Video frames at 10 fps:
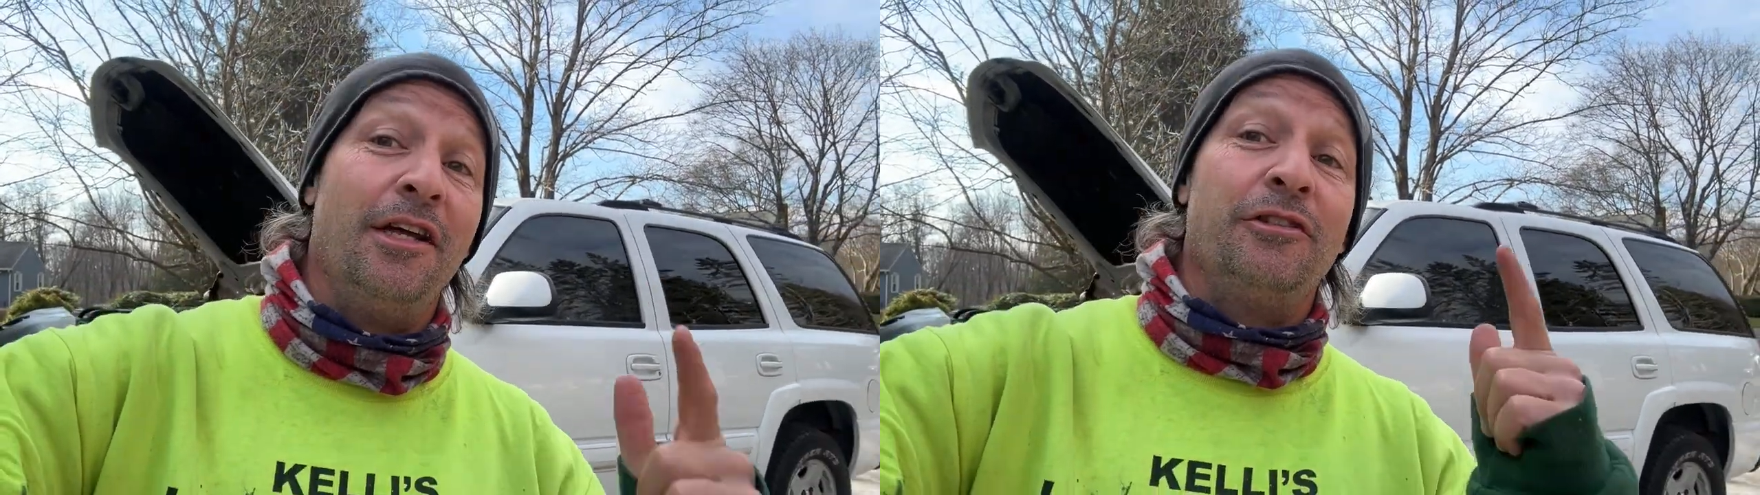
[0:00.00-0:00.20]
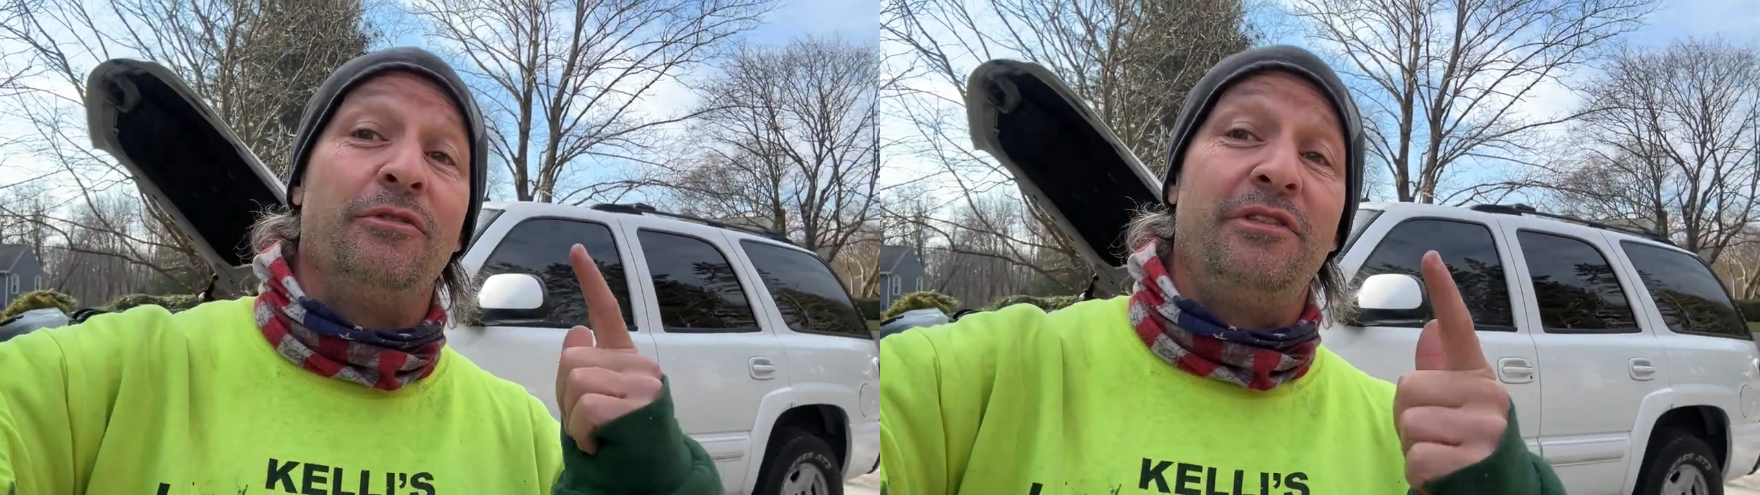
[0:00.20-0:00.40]

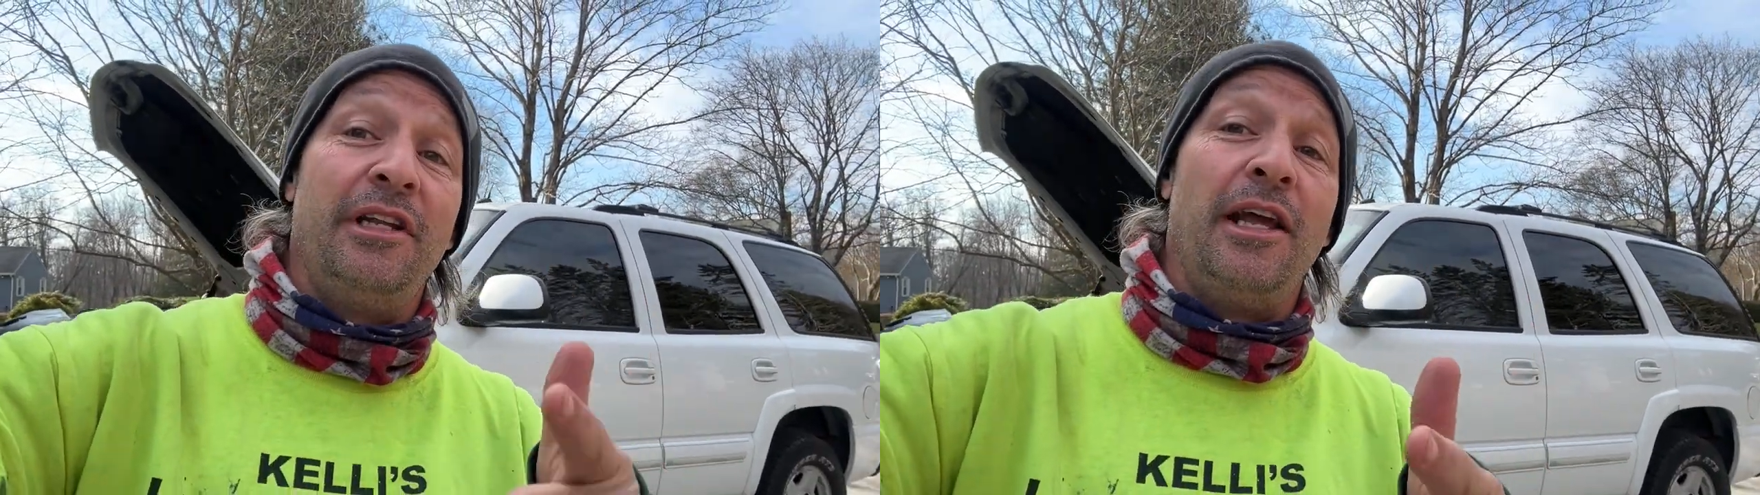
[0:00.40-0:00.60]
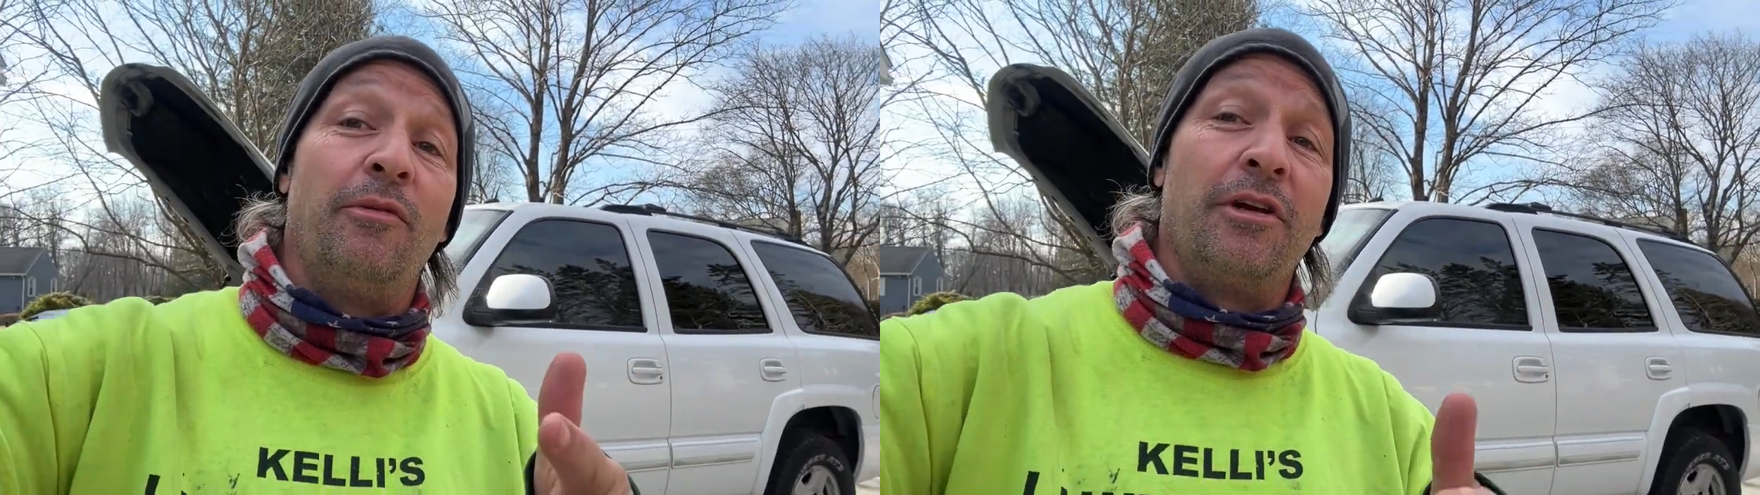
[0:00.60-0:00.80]
So
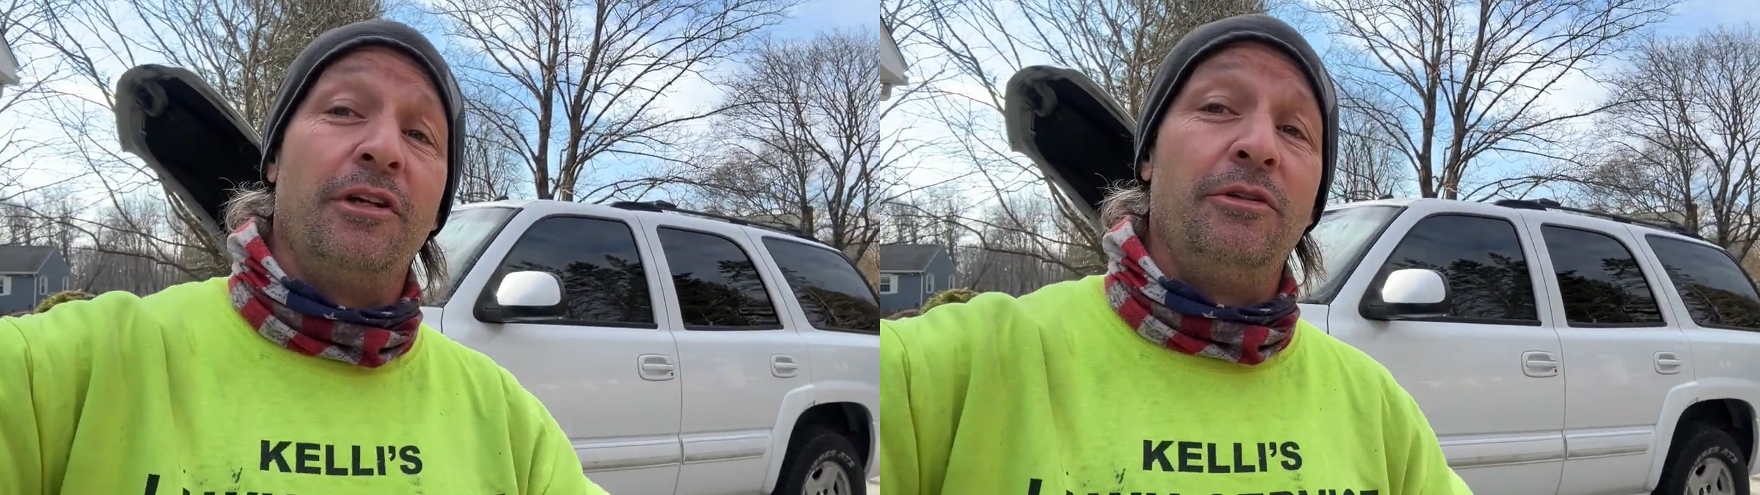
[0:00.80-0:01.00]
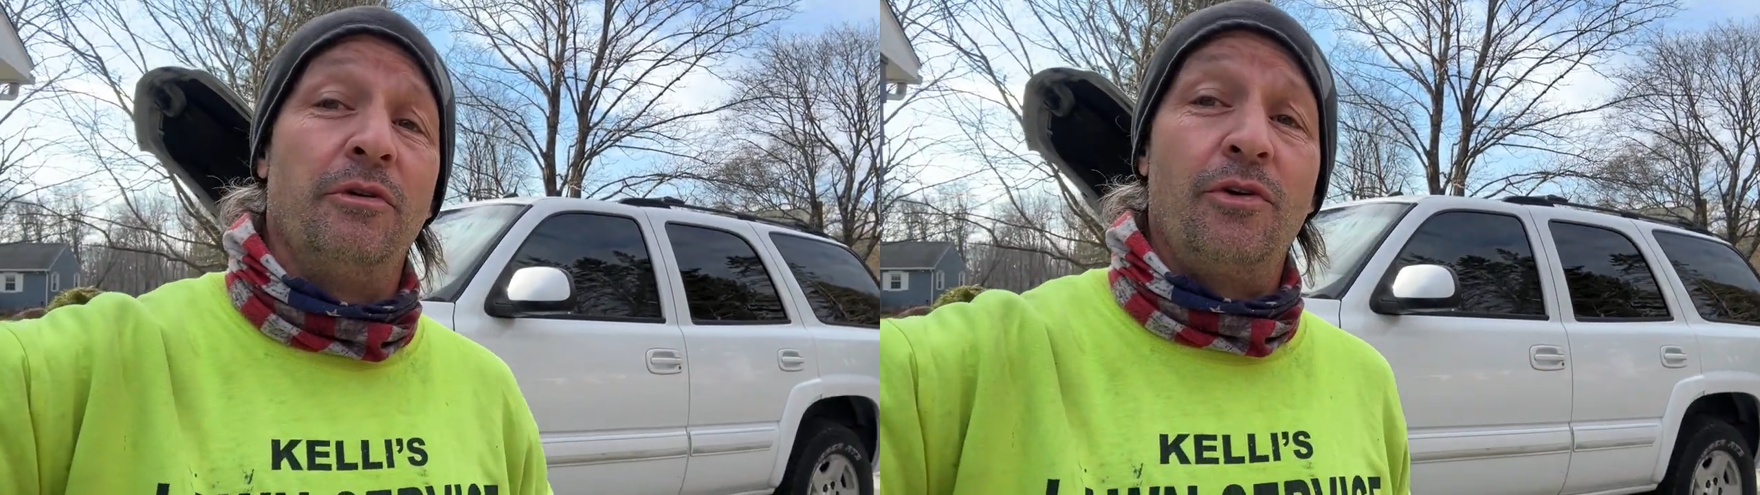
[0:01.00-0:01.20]
today we're
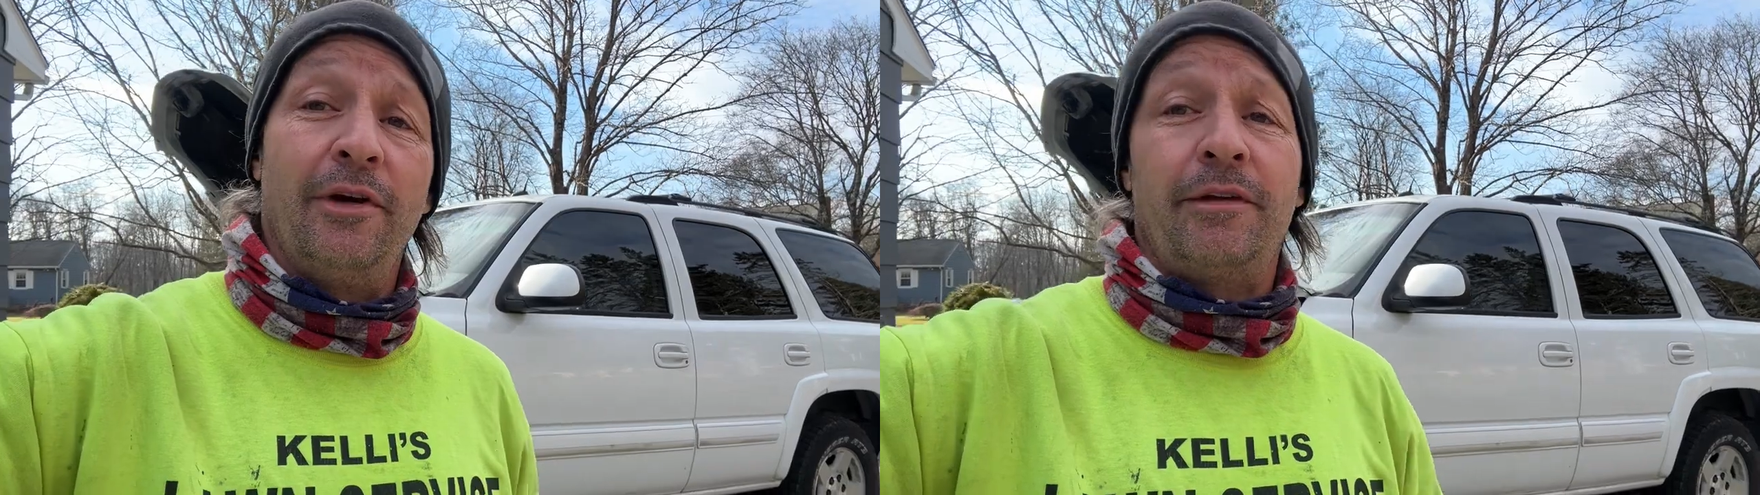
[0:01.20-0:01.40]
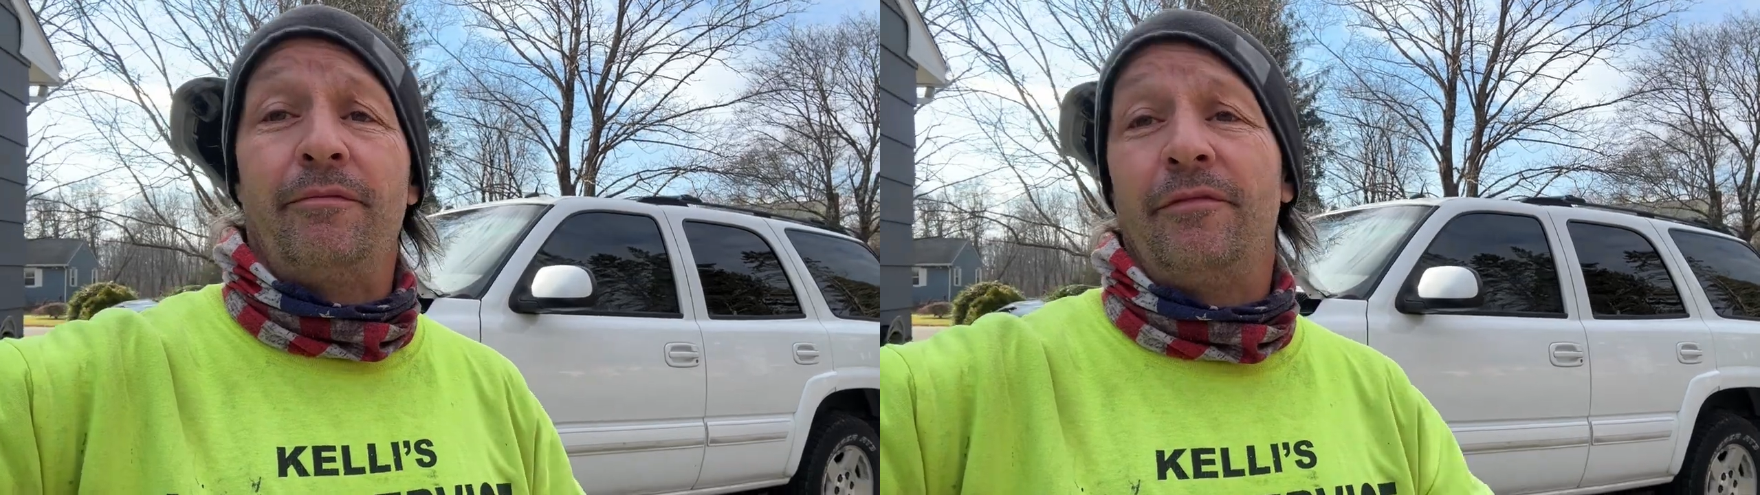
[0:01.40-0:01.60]
going to do a quick